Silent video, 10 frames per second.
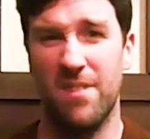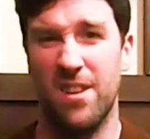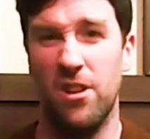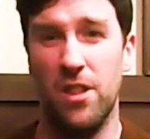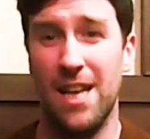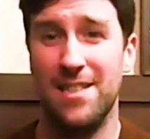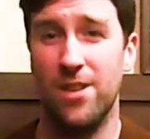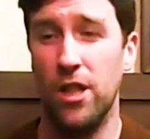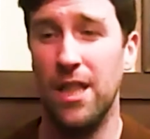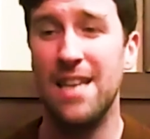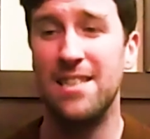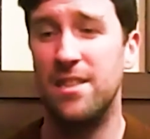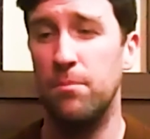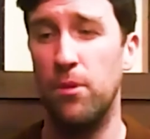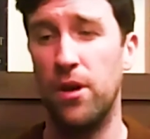Unless
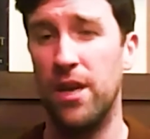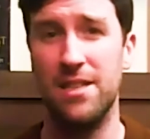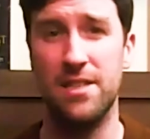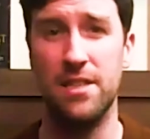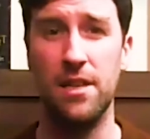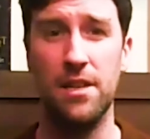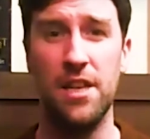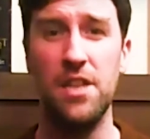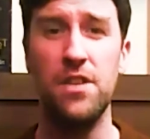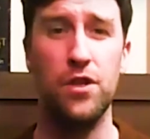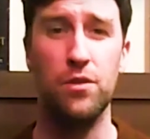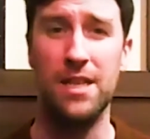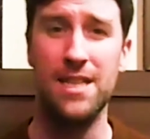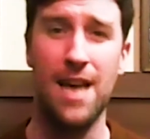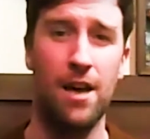the book is an
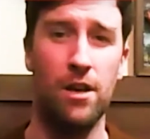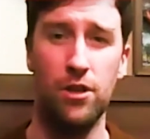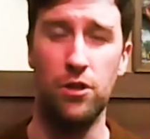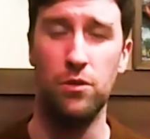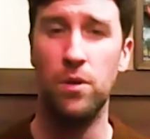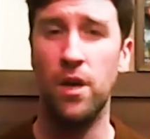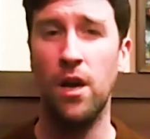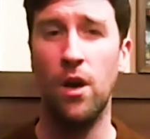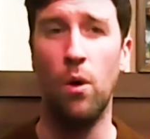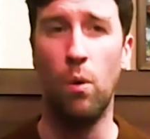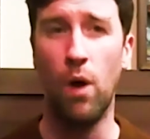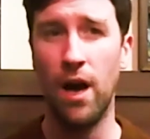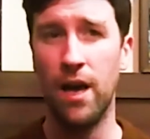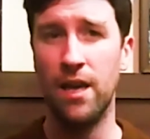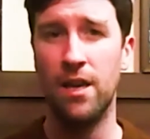individual attack on you,
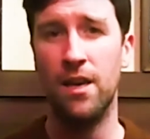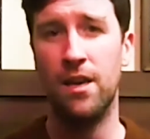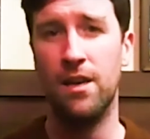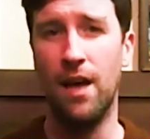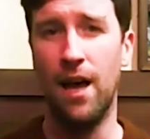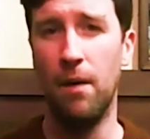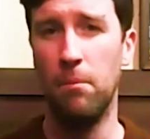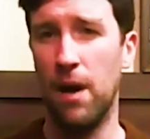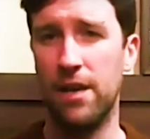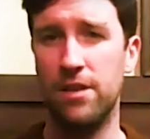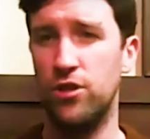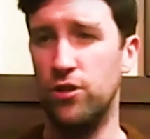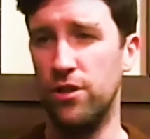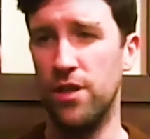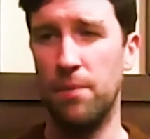why Marcus
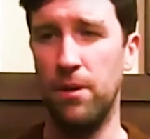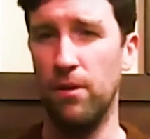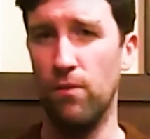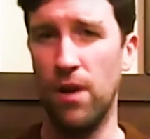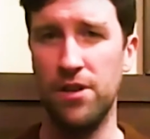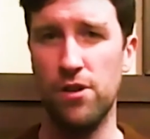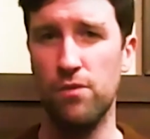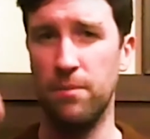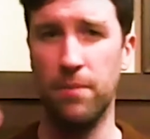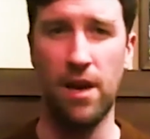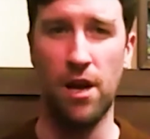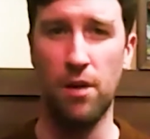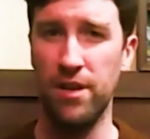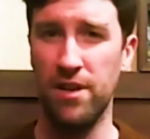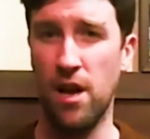should not be a writer, written by Conor
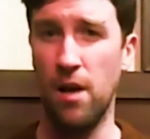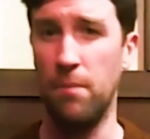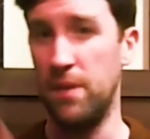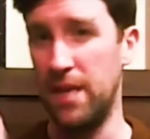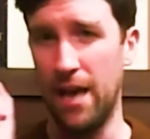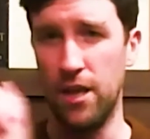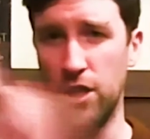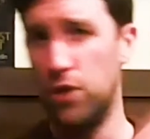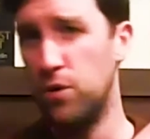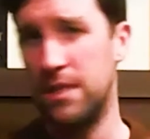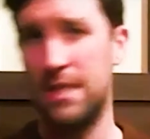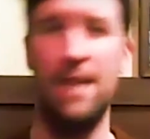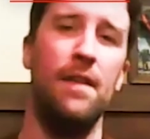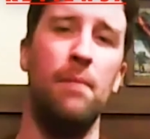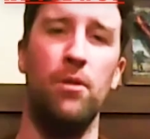Bredin, yeah, you can
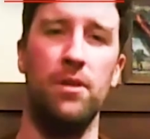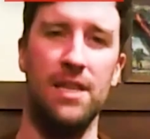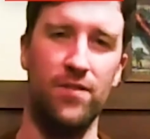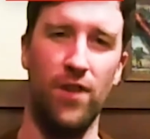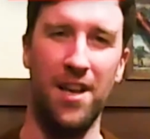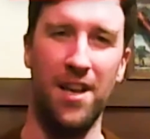save that book, that's fine.